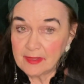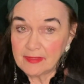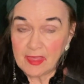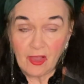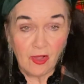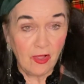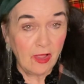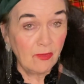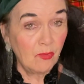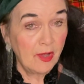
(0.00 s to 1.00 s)
They
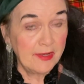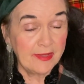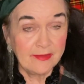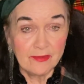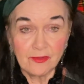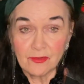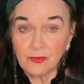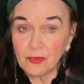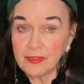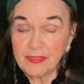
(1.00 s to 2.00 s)
all wanted
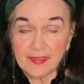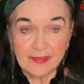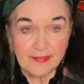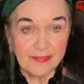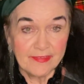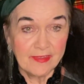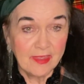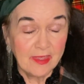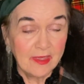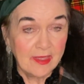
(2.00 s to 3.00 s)
good things,
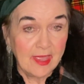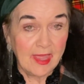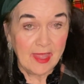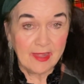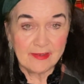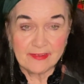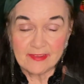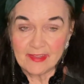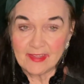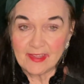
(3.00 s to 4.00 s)
and
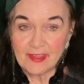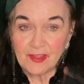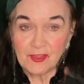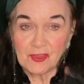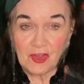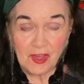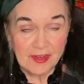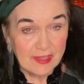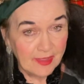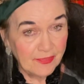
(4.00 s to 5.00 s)

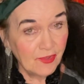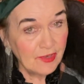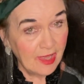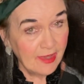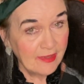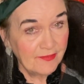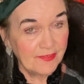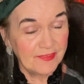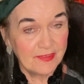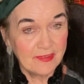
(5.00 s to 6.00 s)
God led their
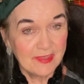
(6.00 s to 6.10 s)
lives.